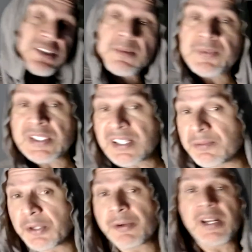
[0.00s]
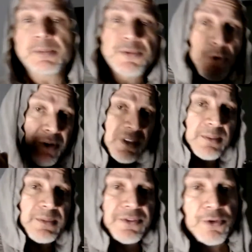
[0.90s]
something that's never been created before or
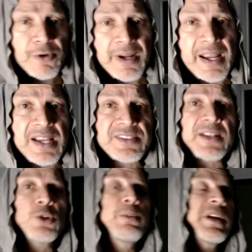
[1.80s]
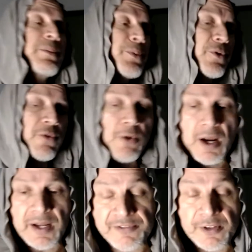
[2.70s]
done before is that nobody can prove you
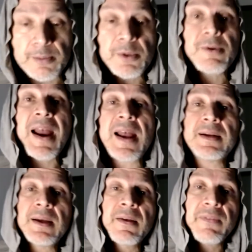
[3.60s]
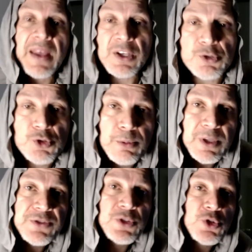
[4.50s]
wrong. I'm Philip Moran. Thank you so
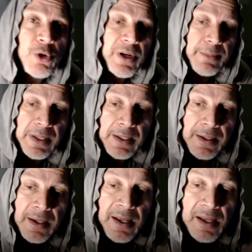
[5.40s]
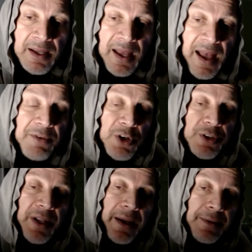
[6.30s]
much for joining me. Have a
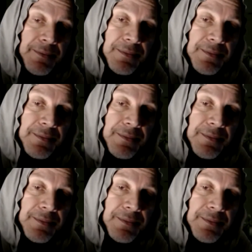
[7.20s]
good night.